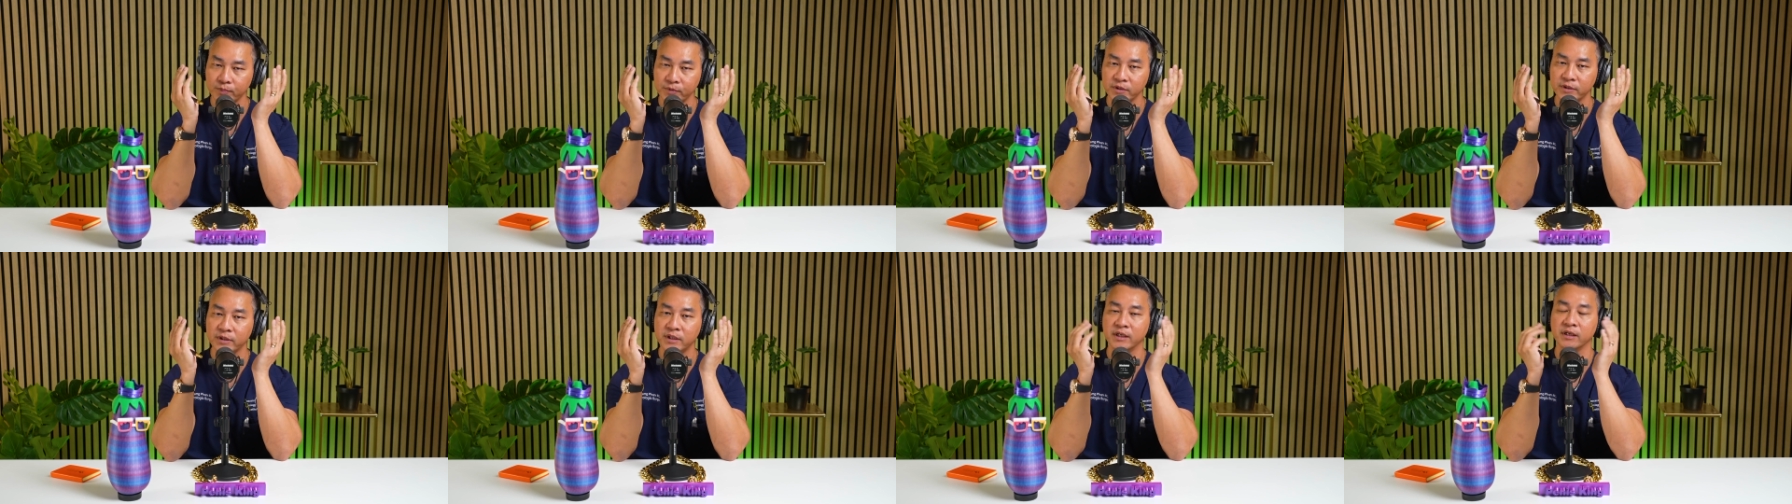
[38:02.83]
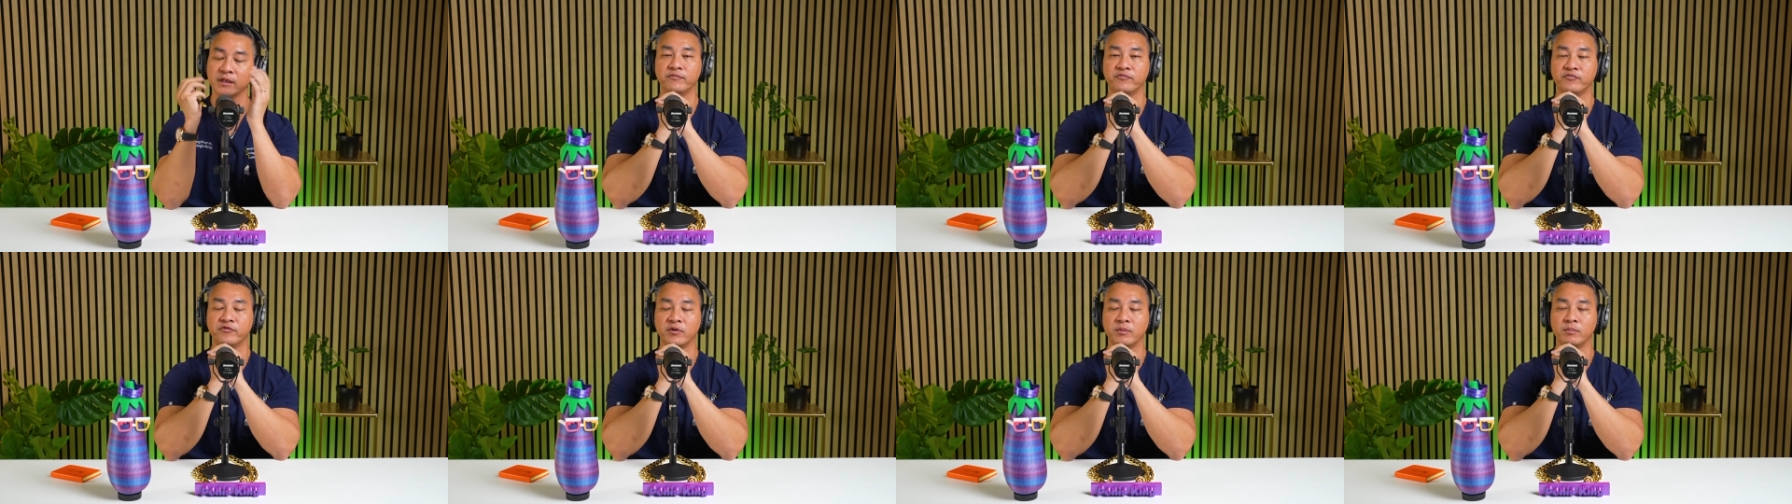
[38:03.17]
you
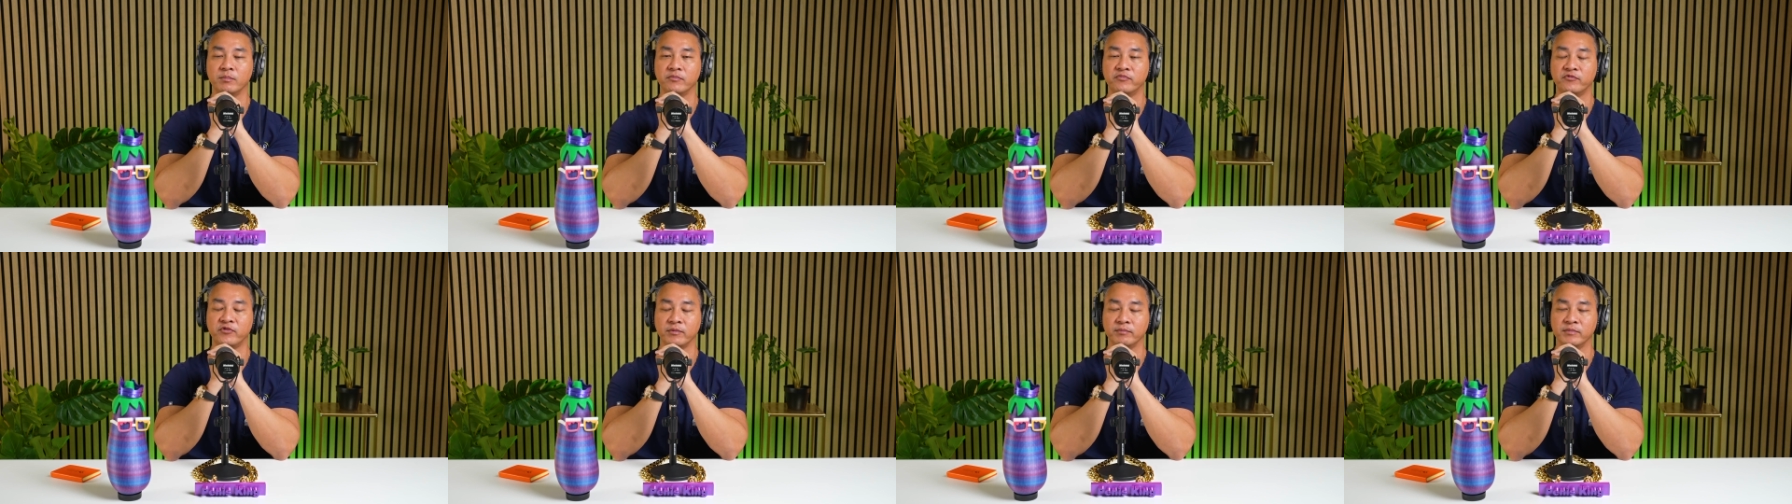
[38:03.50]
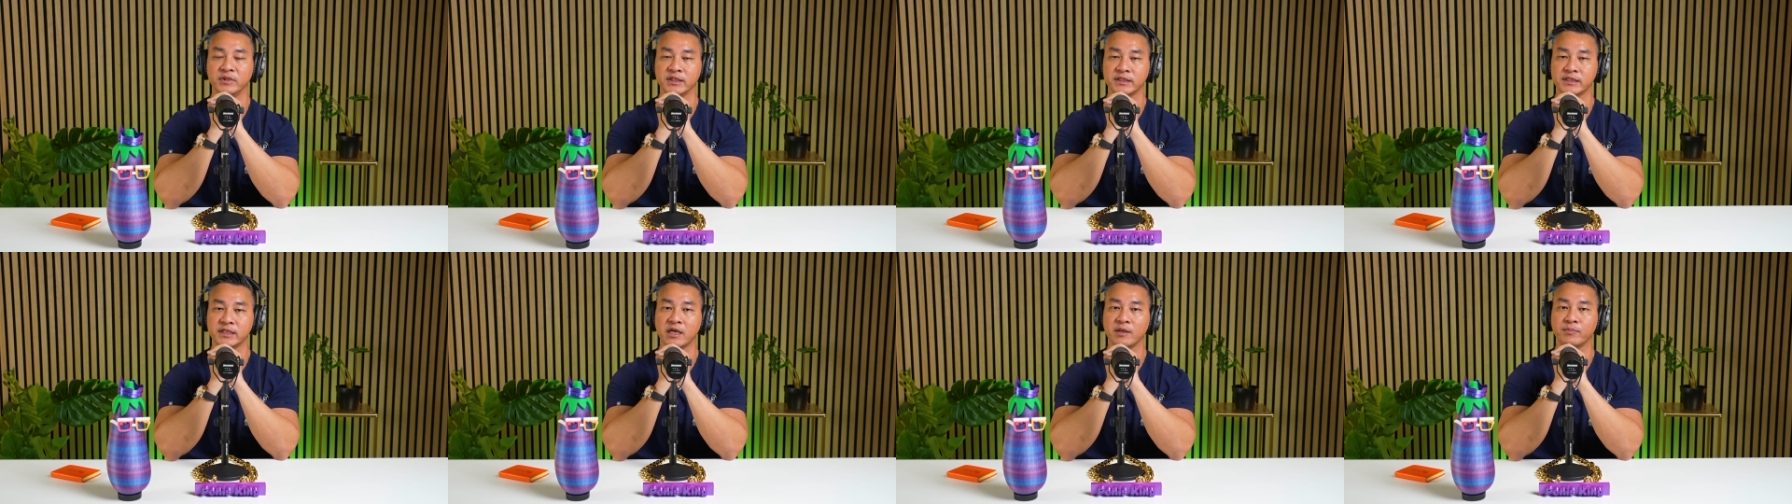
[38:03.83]
get from
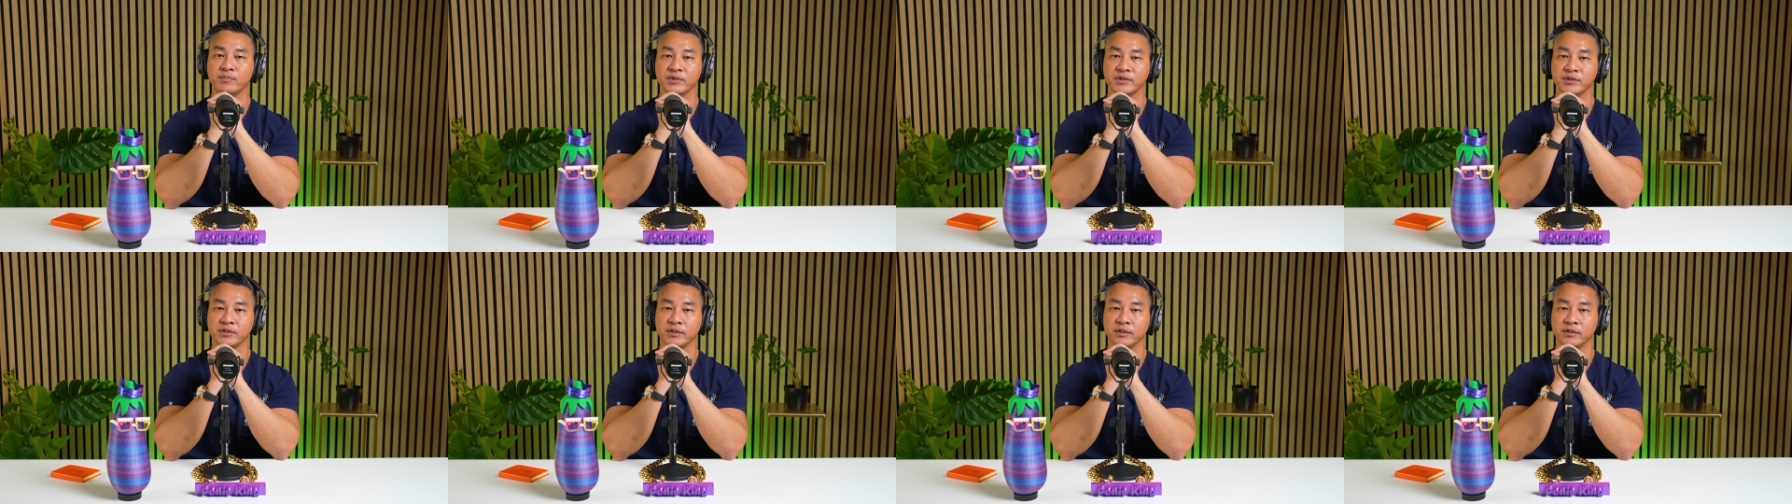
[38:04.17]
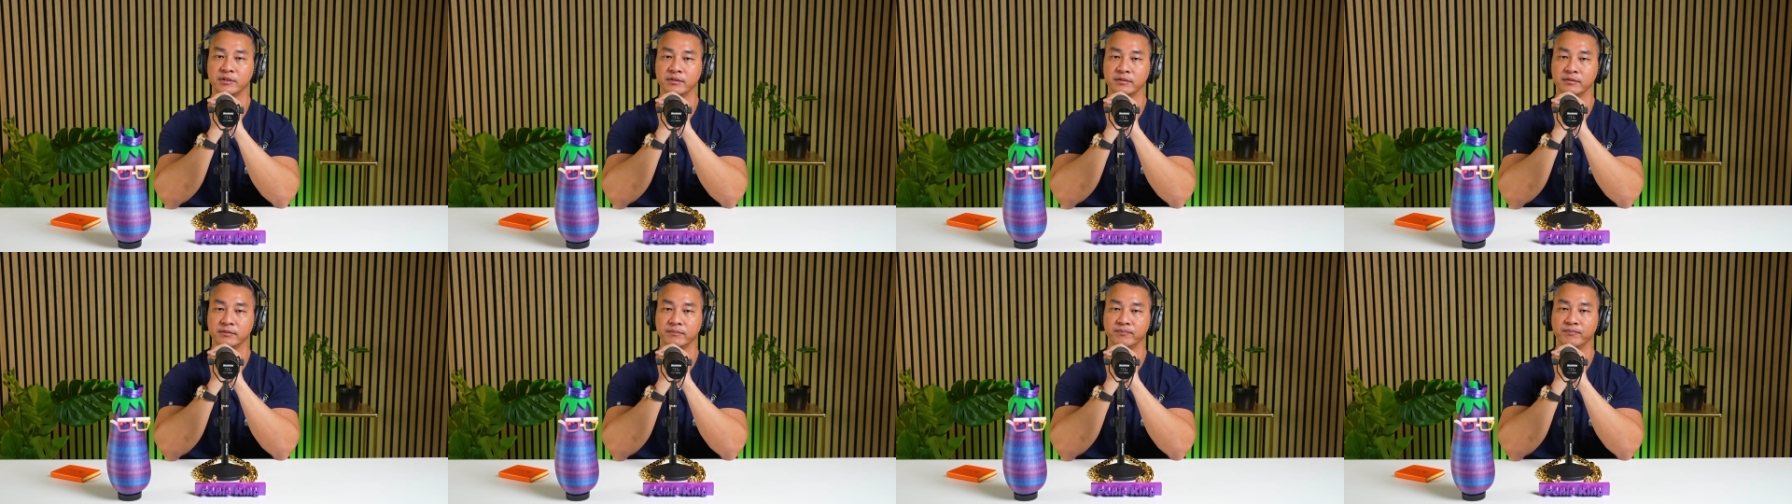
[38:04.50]
this
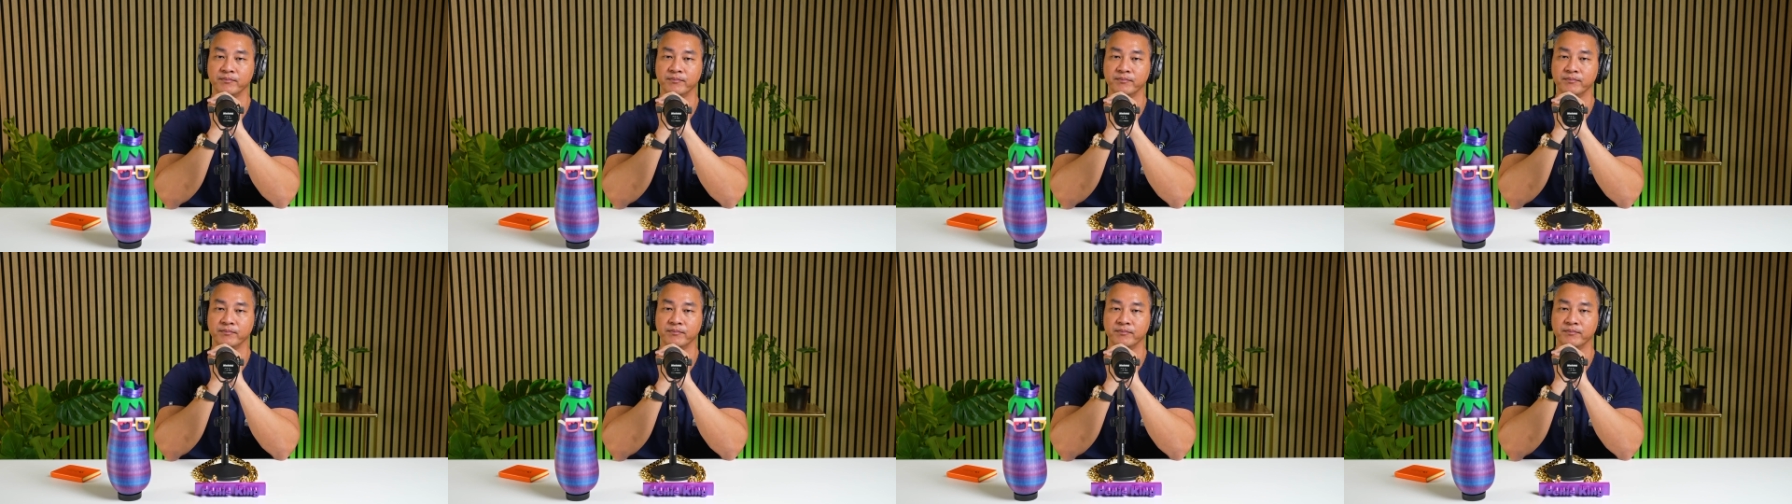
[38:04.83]
episode.